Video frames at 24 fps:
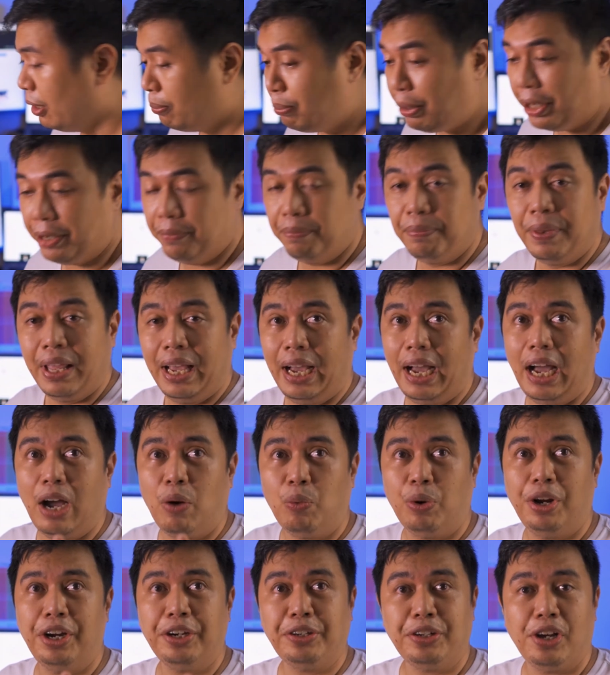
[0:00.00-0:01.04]
But I
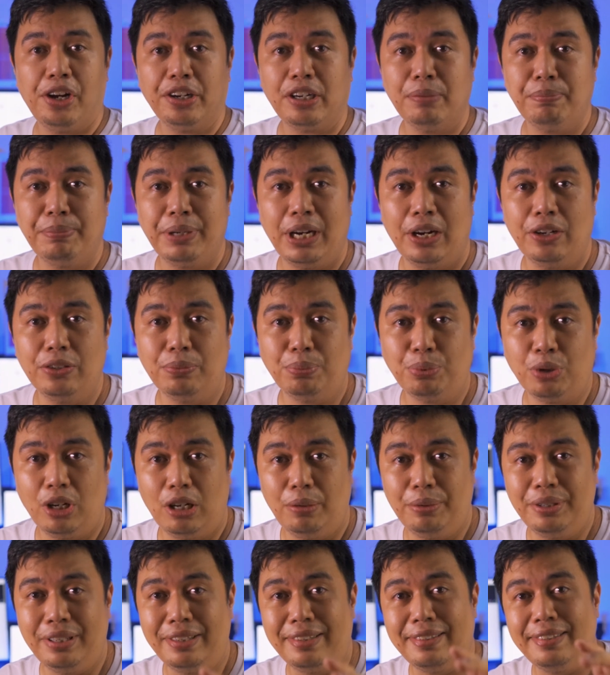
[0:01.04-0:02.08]
want to talk about
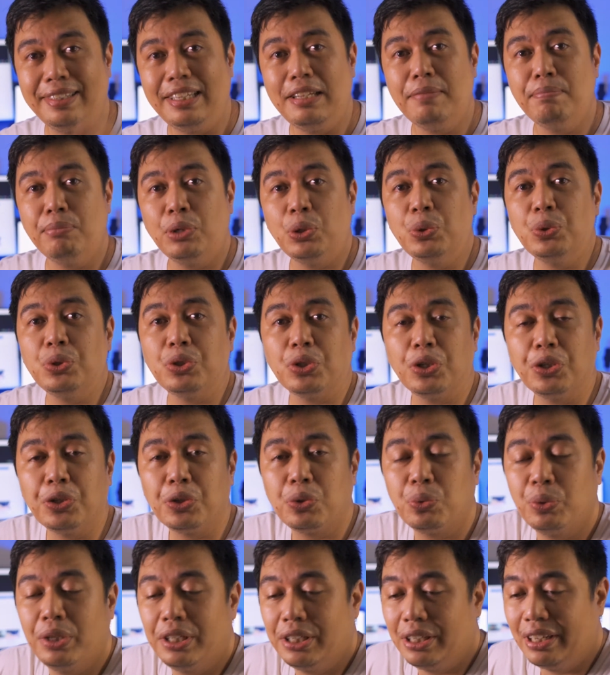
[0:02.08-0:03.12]
probably the most
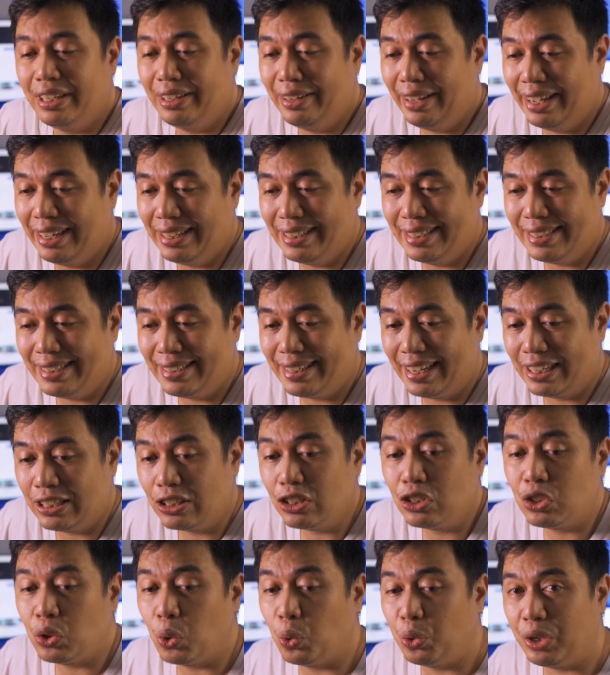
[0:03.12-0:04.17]
underrated lens that
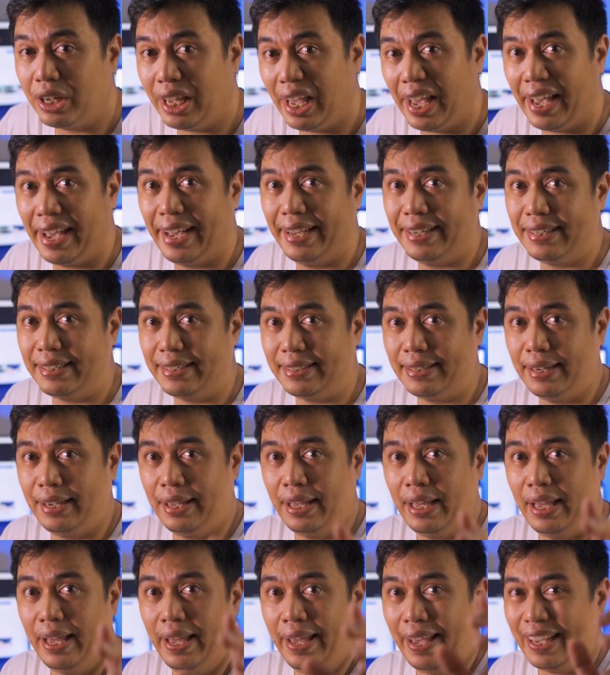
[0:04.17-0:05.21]
Sony has,
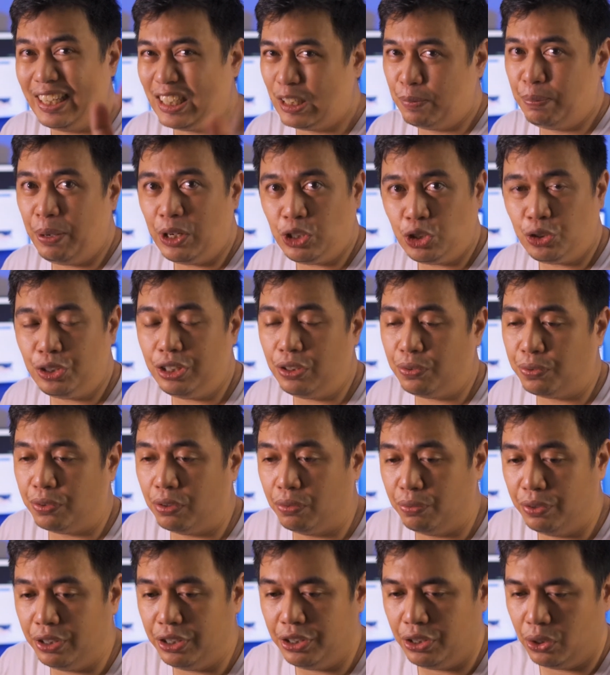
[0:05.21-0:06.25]
especially for
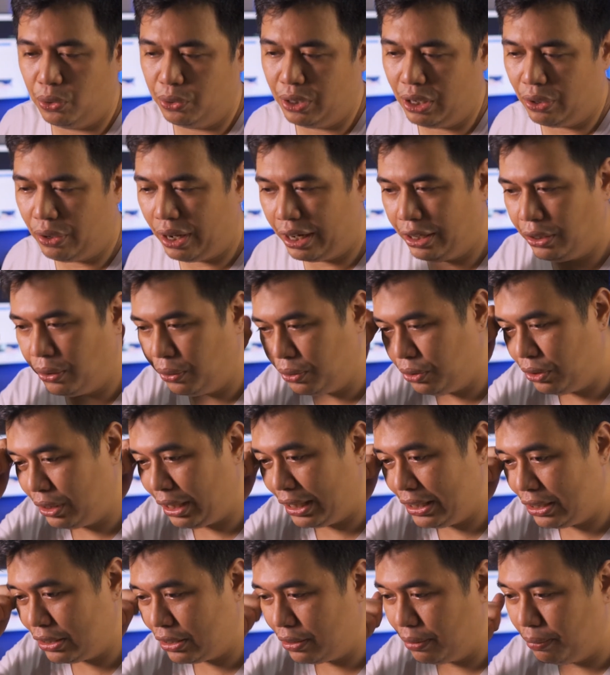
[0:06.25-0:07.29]
video. Now, I know you
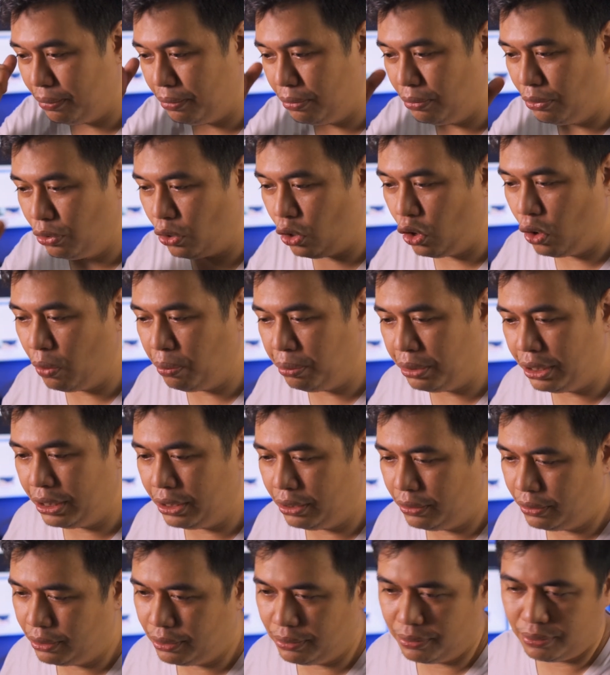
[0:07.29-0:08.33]
guys know
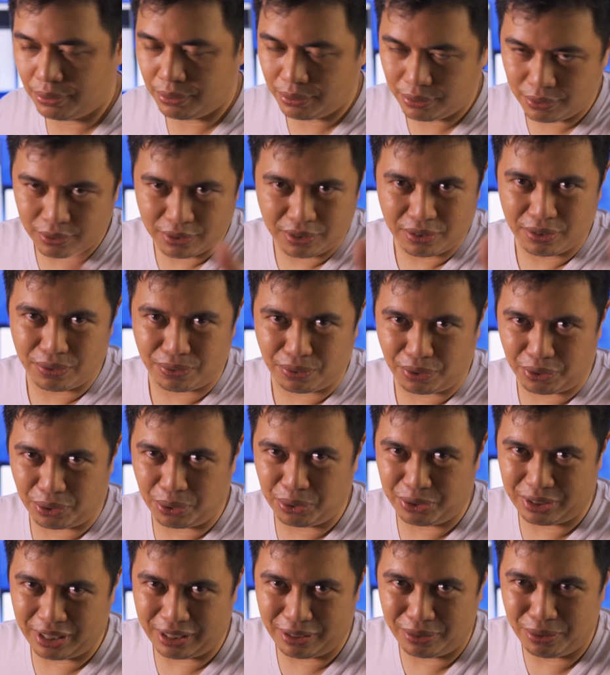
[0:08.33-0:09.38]
me, for
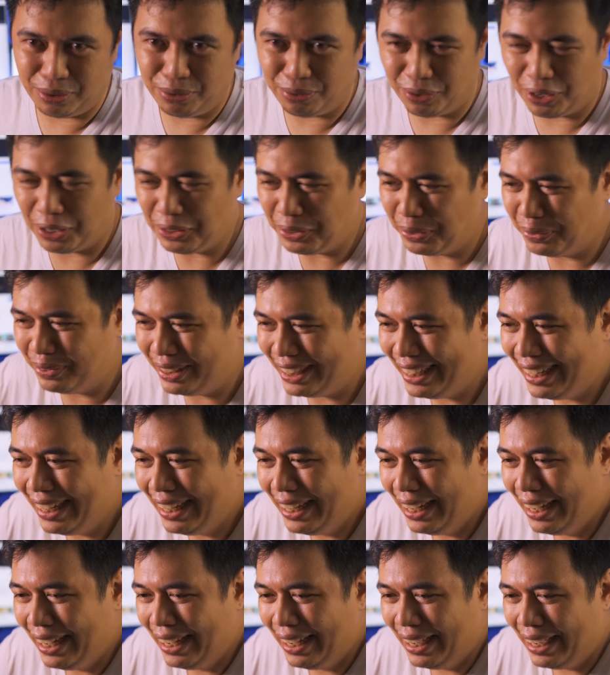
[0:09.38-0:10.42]
those that do follow me,
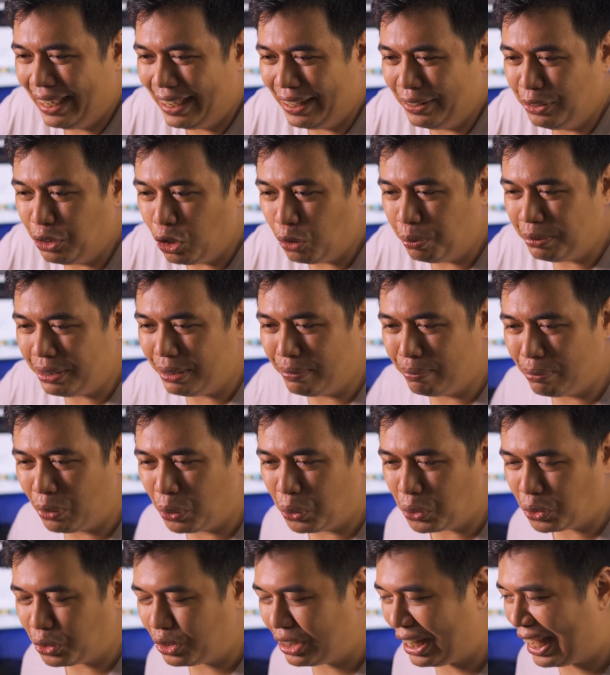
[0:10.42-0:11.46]
know me
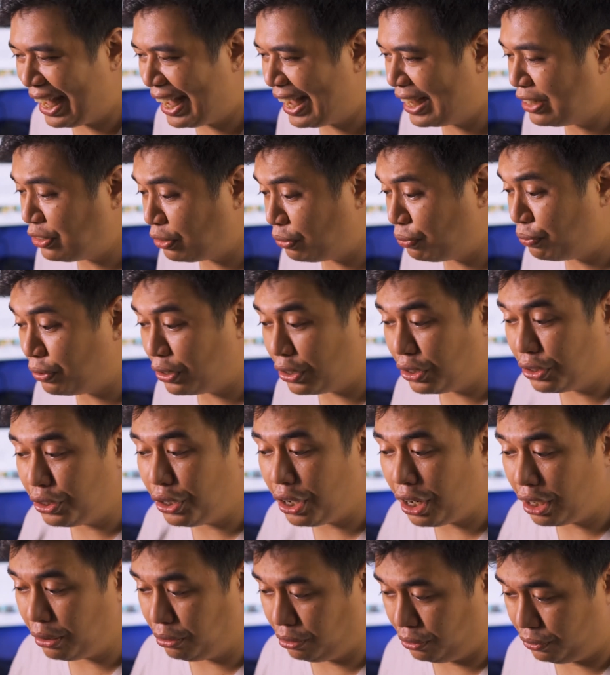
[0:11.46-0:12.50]
mostly as a
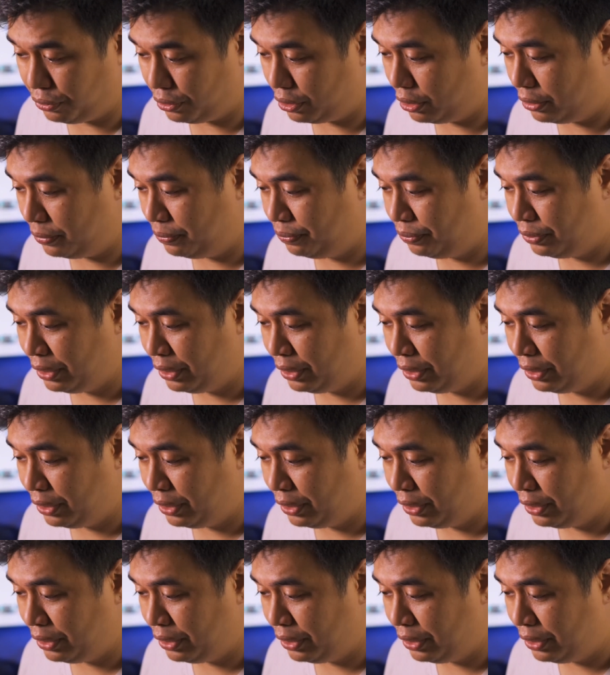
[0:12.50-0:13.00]
photographer,